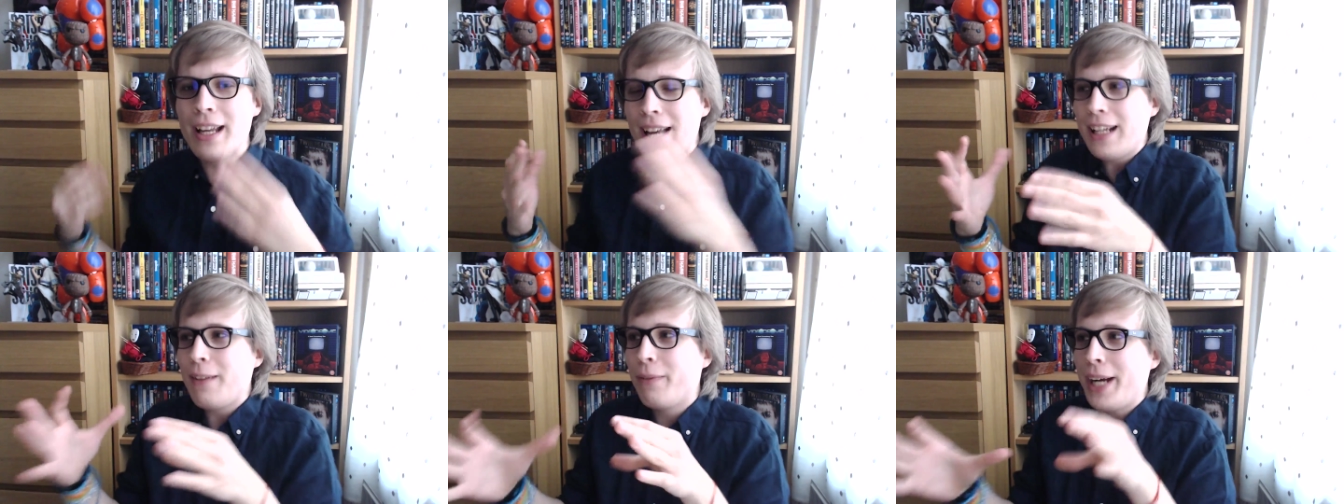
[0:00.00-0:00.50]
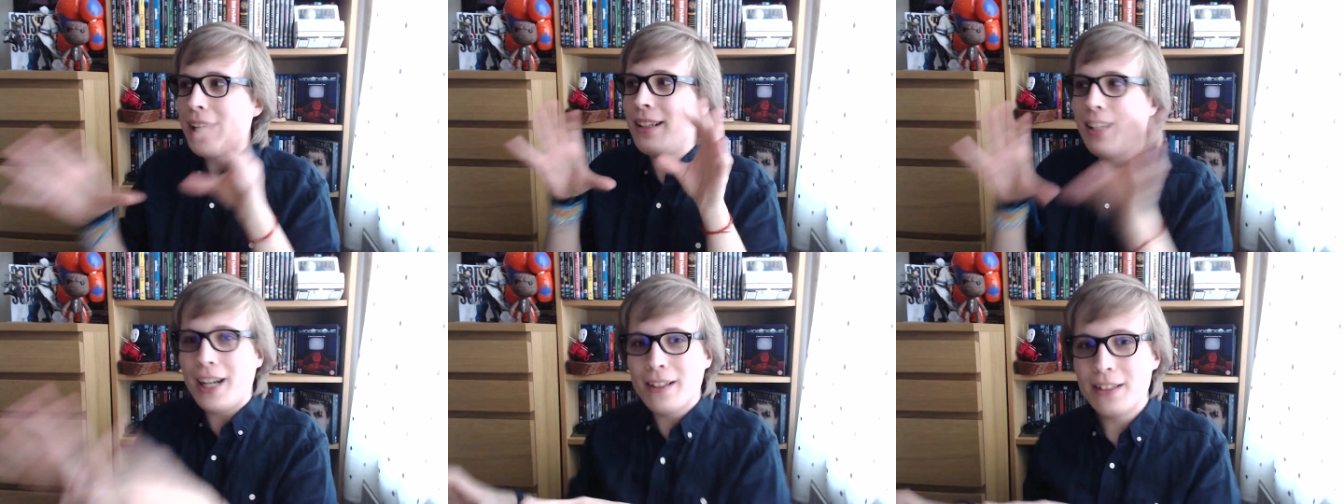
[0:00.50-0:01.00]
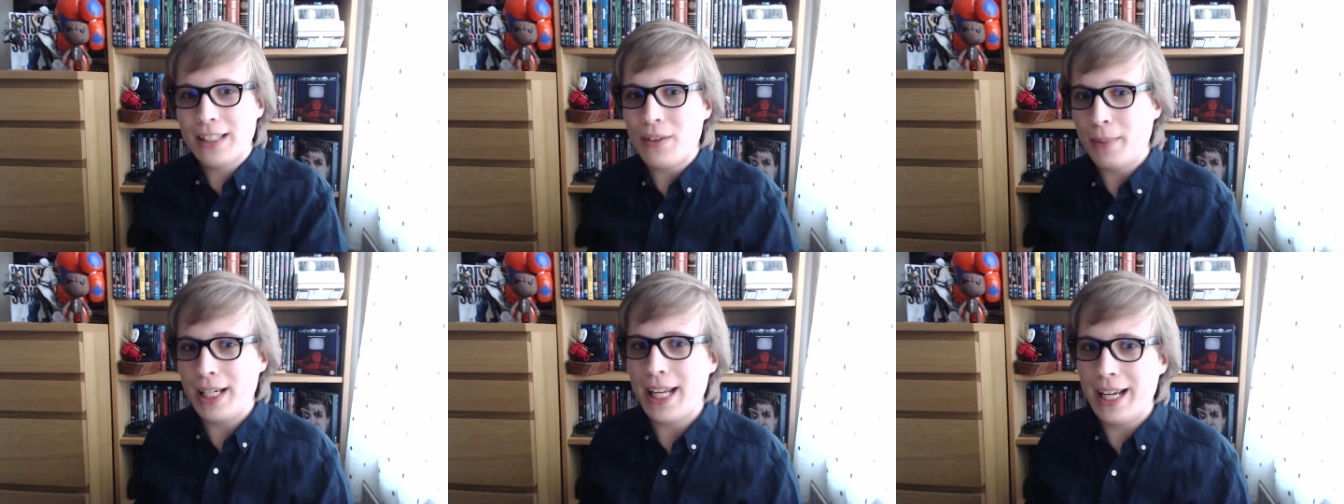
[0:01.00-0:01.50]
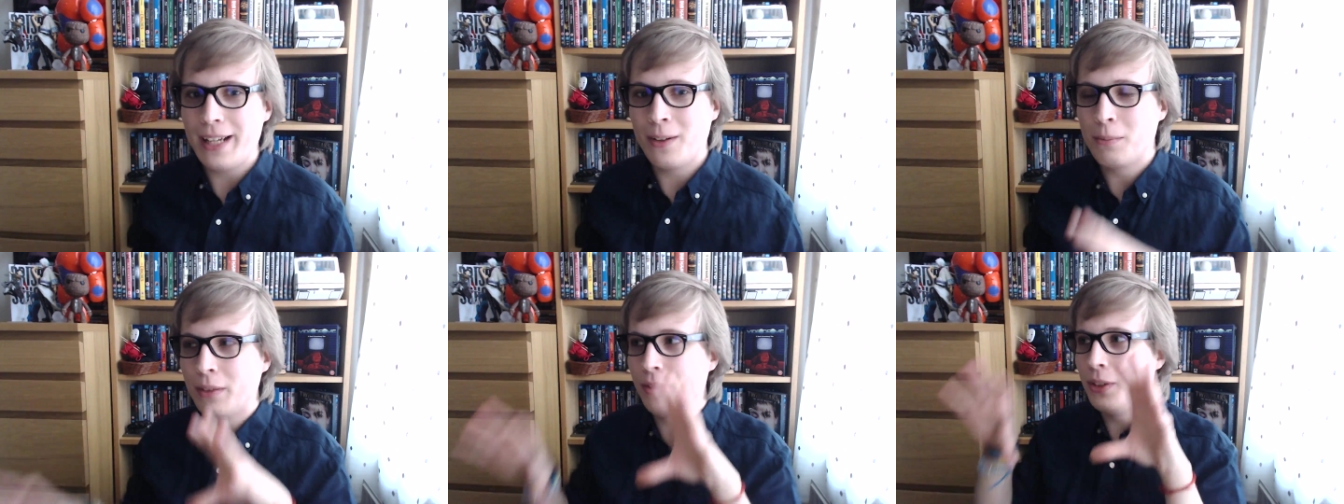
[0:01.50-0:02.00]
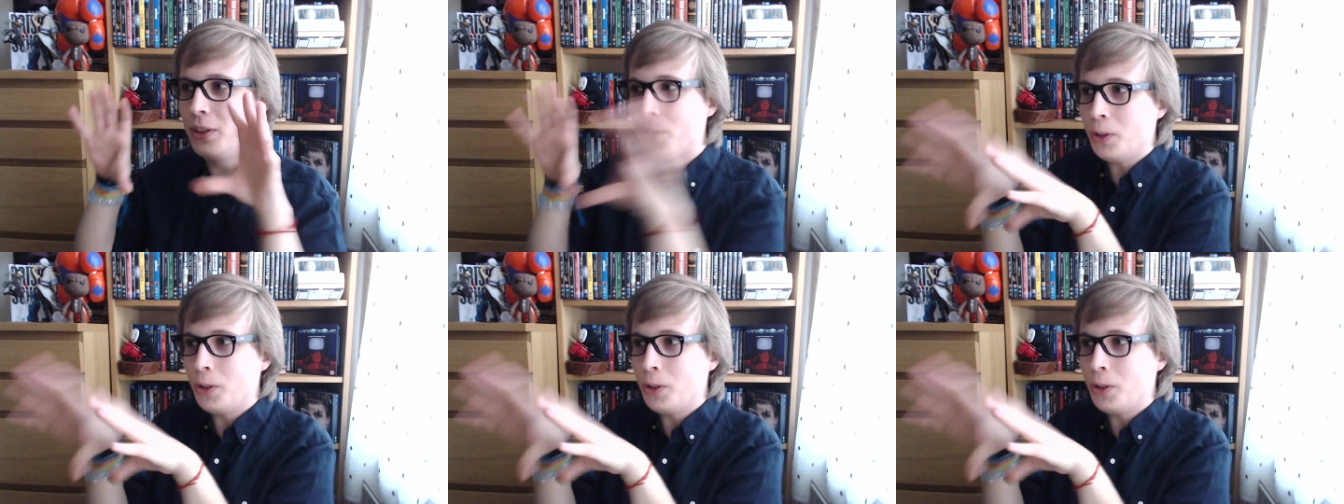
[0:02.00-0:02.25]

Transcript: And the fact that Anna's never been hit on before,